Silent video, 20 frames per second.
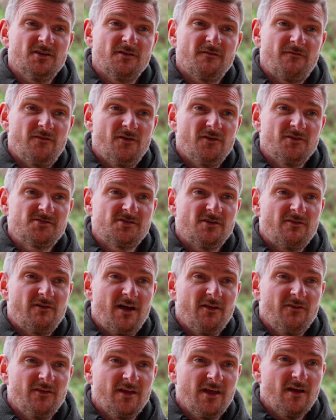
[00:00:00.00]
at the front
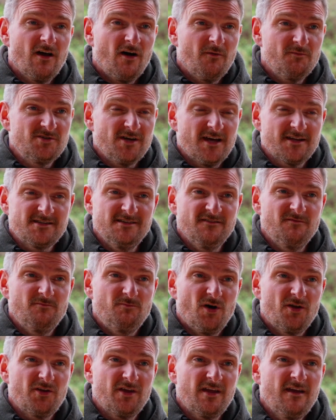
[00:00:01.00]
around the objective
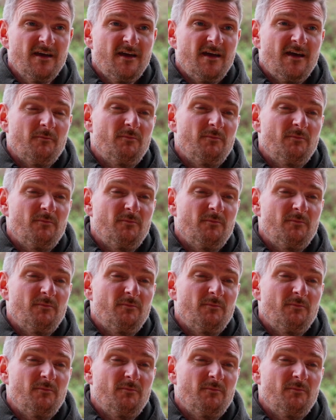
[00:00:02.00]
body,